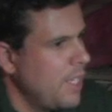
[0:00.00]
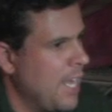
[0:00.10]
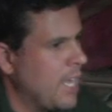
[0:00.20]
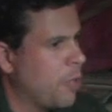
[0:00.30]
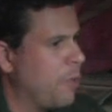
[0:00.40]

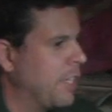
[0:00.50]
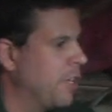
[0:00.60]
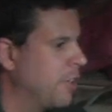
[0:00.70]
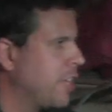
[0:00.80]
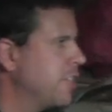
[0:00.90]
and you quite
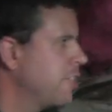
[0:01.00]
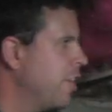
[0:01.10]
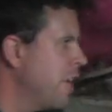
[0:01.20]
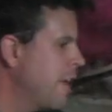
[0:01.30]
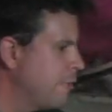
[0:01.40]
literally
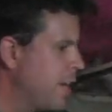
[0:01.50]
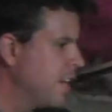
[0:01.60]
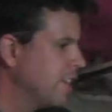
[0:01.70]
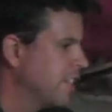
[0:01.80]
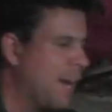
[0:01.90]
install that right
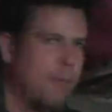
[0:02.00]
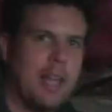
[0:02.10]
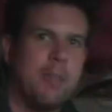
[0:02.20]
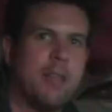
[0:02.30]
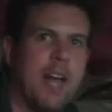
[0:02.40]
on top of
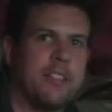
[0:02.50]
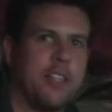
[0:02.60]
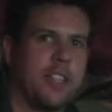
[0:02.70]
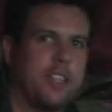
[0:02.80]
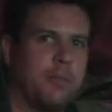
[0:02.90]
that
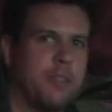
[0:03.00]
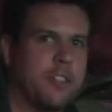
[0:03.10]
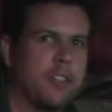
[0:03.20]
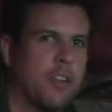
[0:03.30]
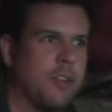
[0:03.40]
plastic that's been
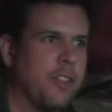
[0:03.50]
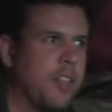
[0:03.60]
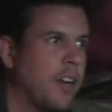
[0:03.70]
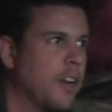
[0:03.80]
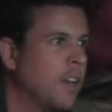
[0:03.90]
installed right there.